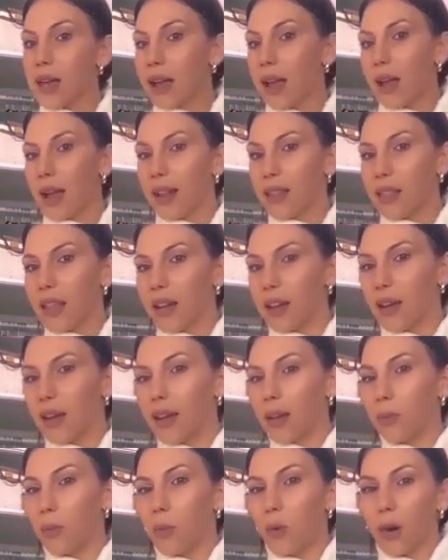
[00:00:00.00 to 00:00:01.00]
Like, I think
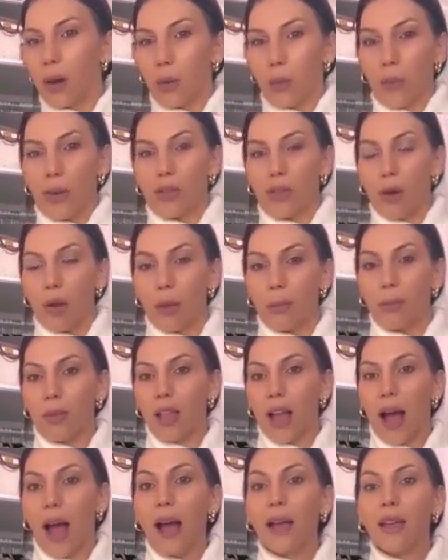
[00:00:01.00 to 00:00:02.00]
I wore it with all
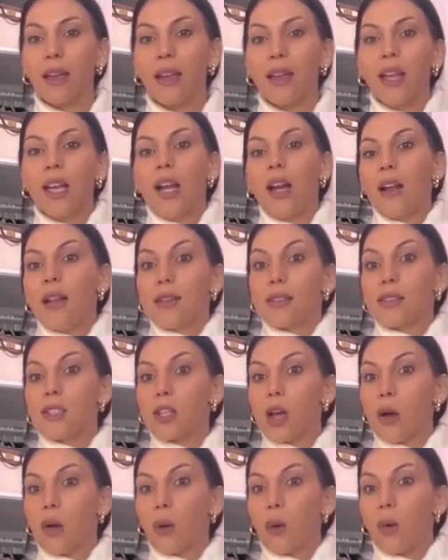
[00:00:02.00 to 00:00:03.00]
black,
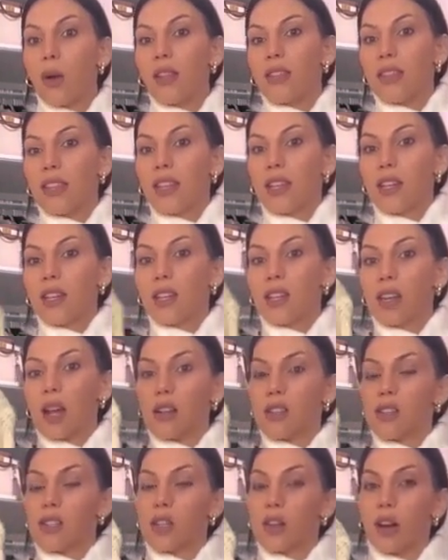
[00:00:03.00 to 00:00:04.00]
so the
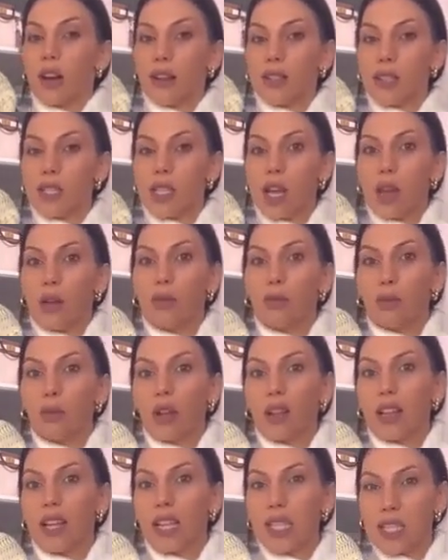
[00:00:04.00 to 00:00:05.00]
duster itself
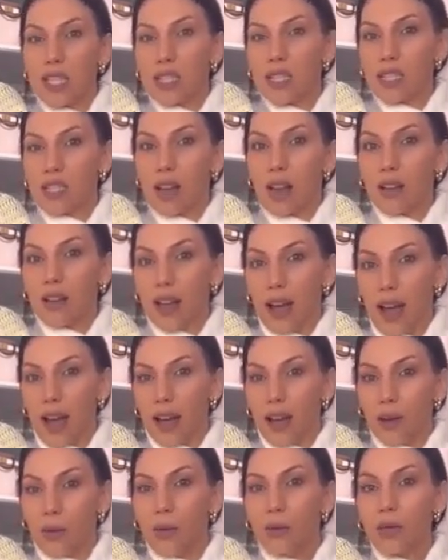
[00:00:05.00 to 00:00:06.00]
really stuck
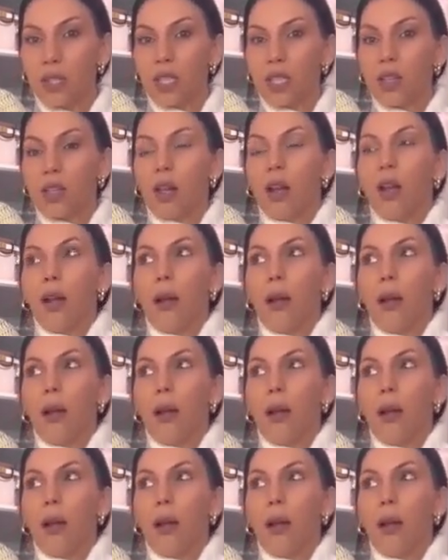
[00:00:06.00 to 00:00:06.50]
out,